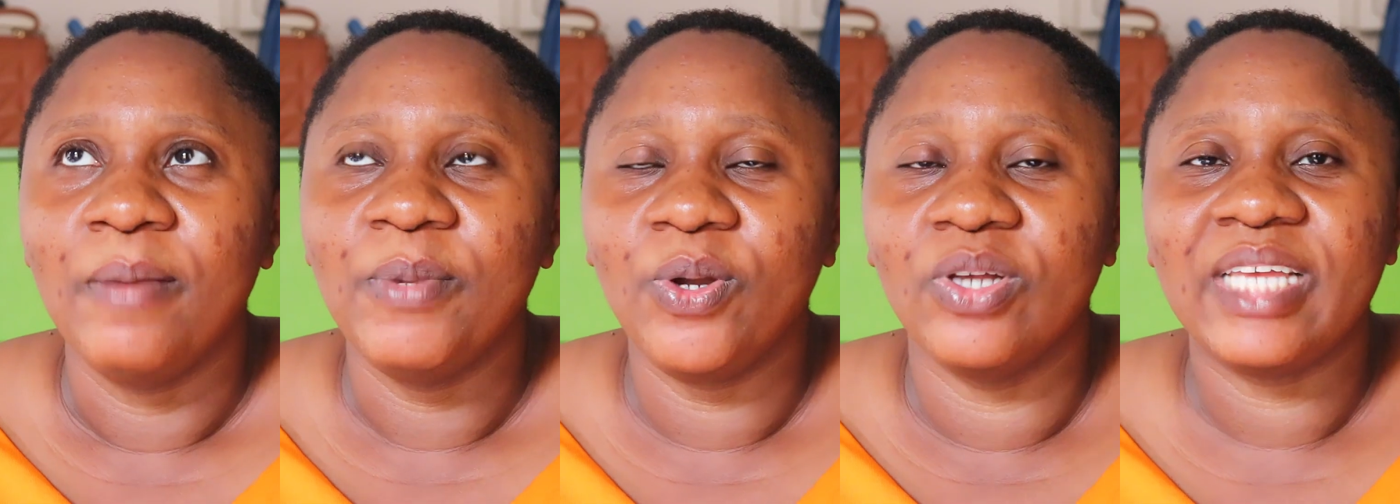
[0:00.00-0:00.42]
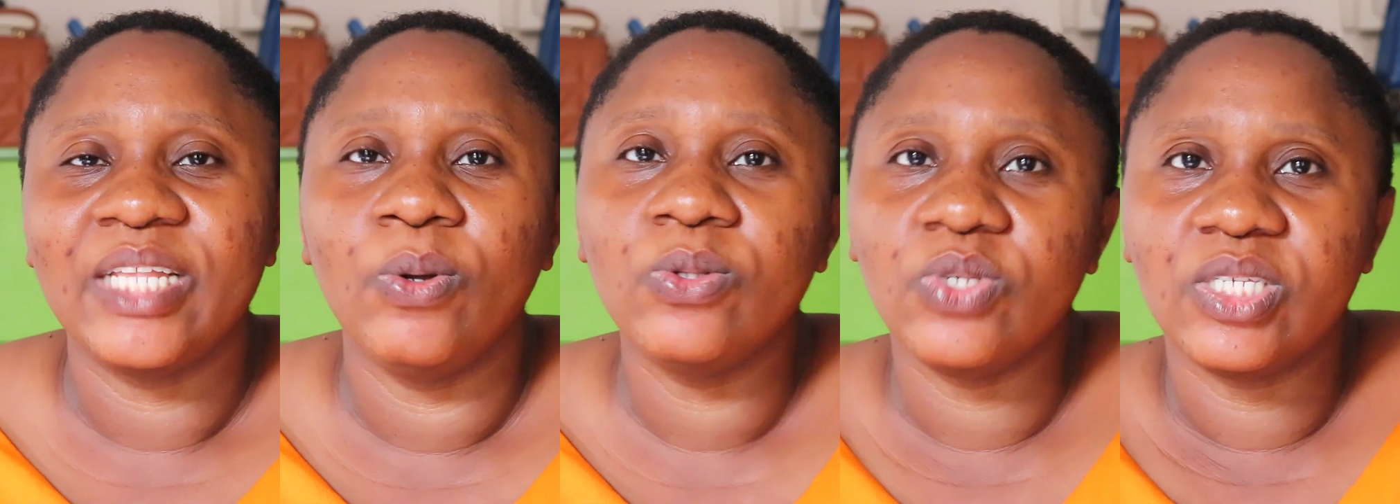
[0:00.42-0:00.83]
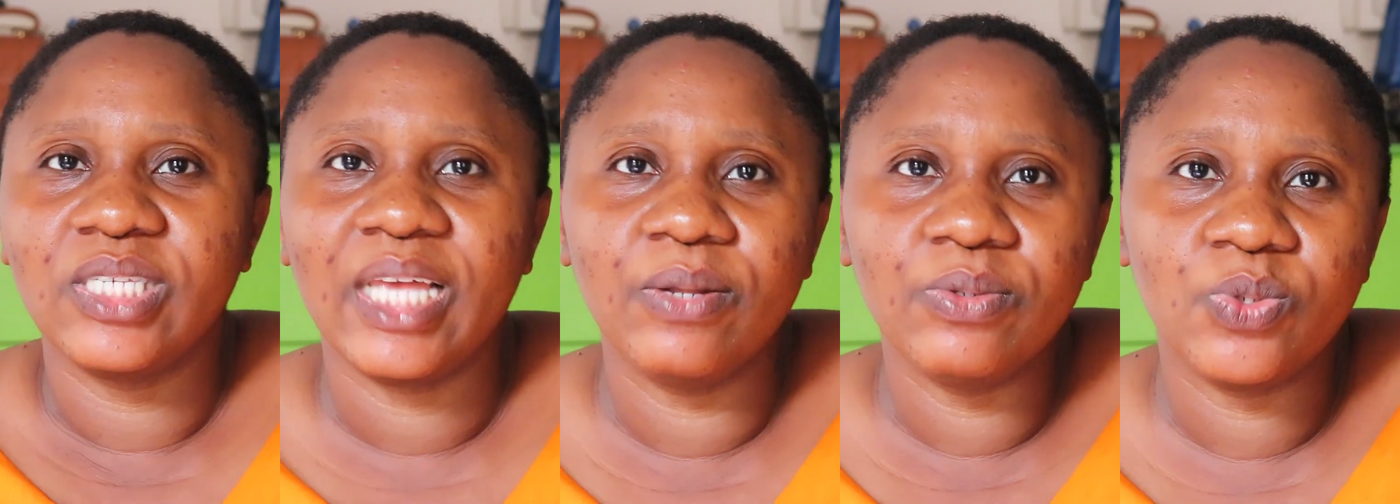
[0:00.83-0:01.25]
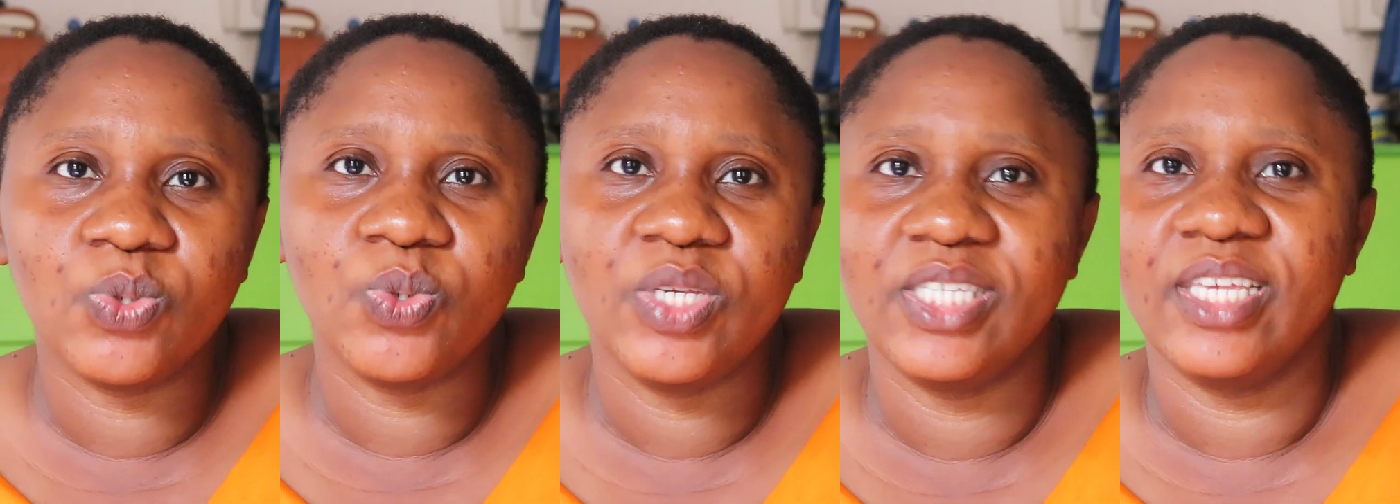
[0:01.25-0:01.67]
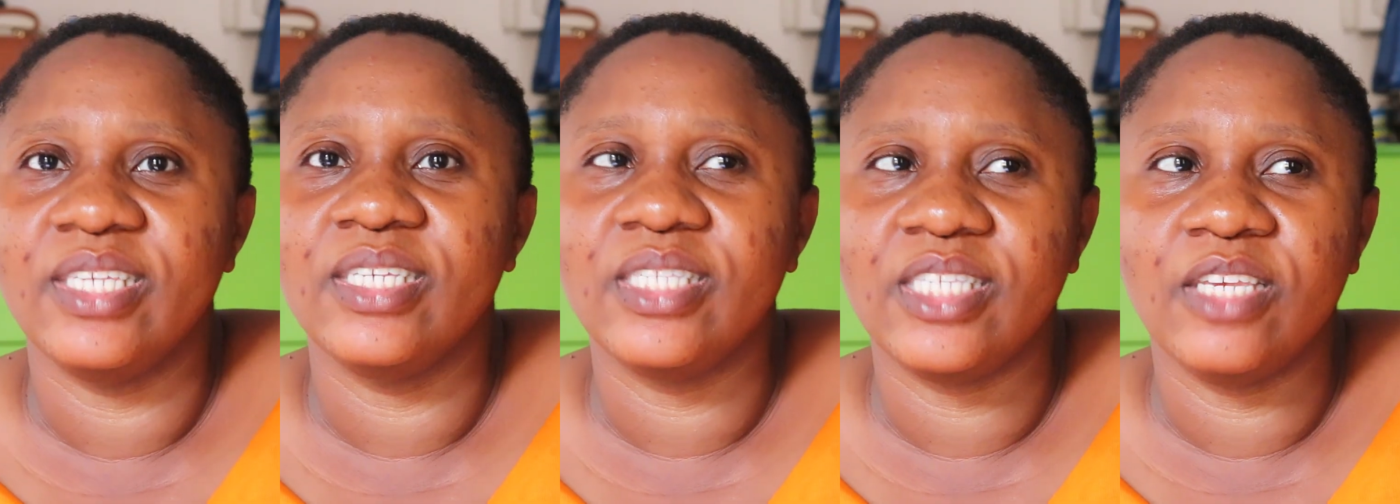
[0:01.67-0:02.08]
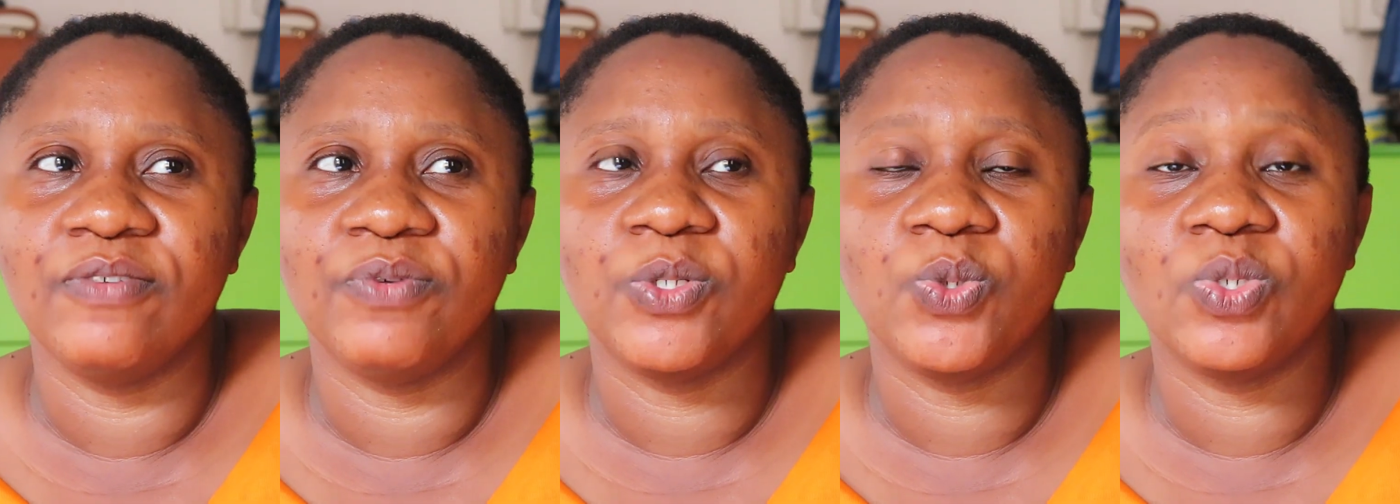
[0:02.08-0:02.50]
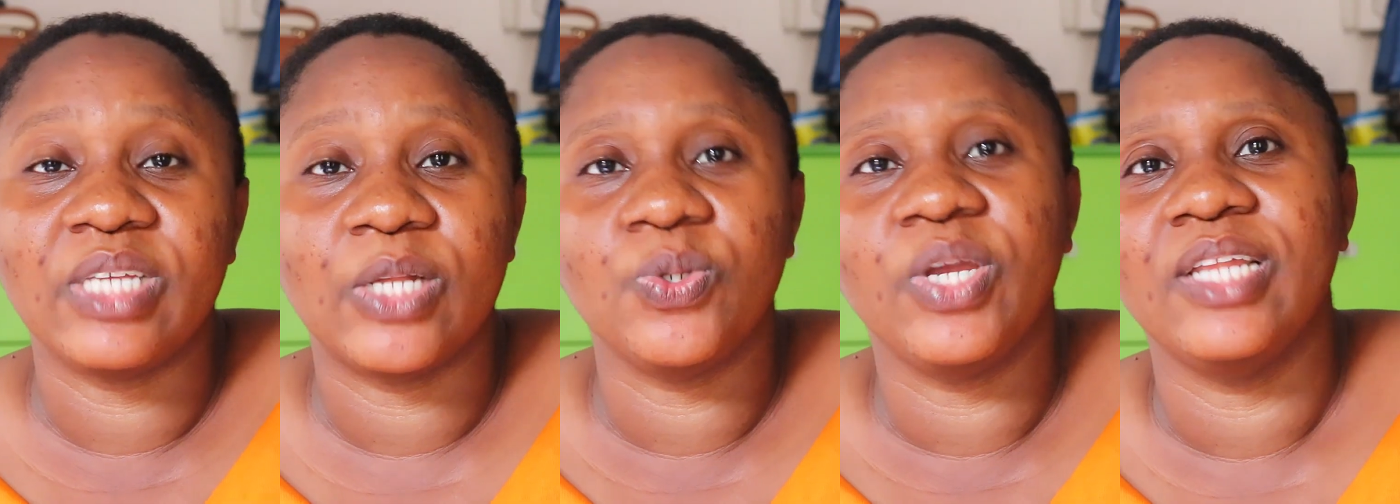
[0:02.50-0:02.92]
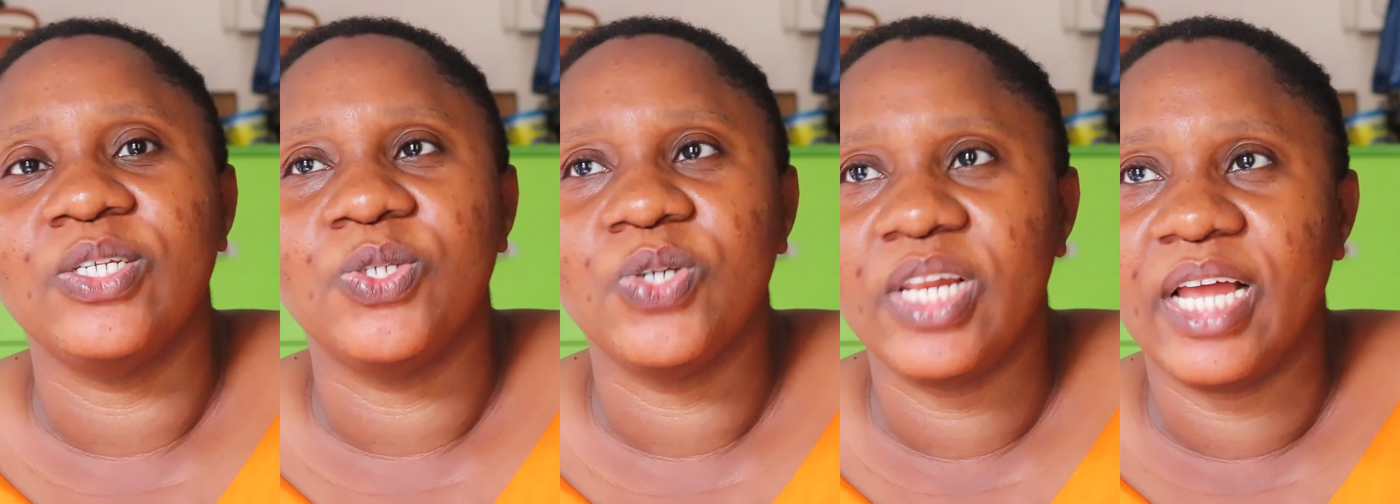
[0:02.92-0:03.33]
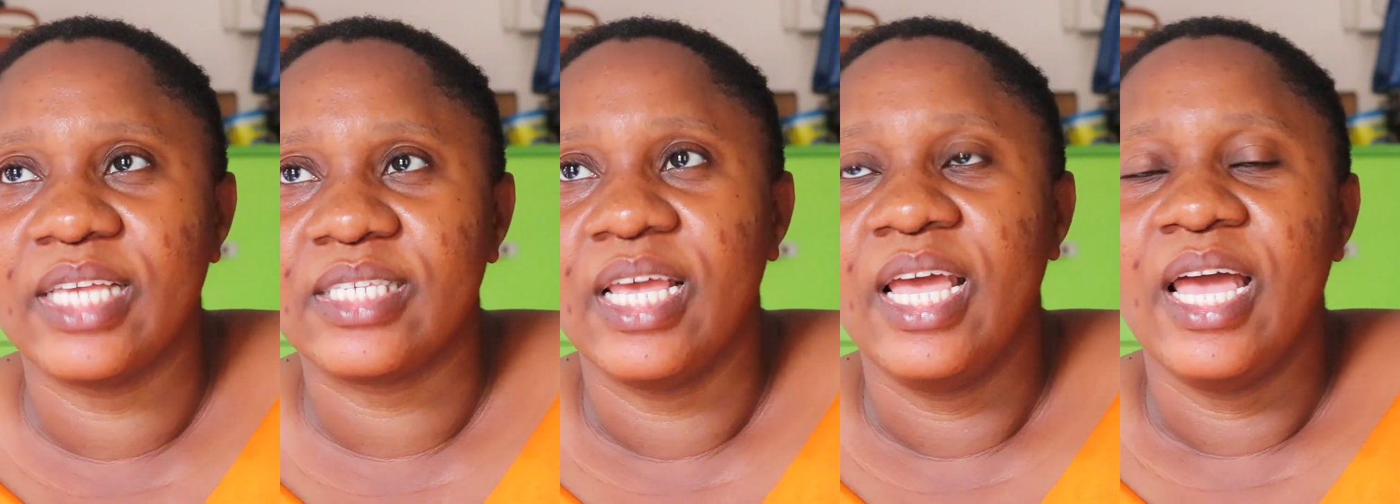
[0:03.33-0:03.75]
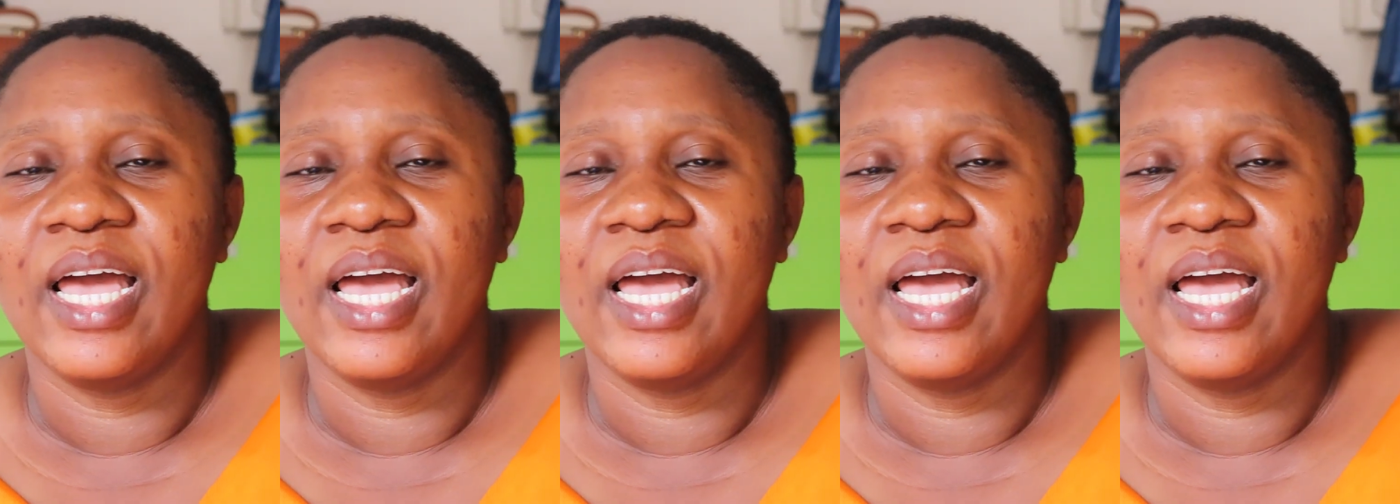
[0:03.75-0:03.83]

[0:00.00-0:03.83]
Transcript: Because I don't want to sound too insensitive for those that don't earn dollars,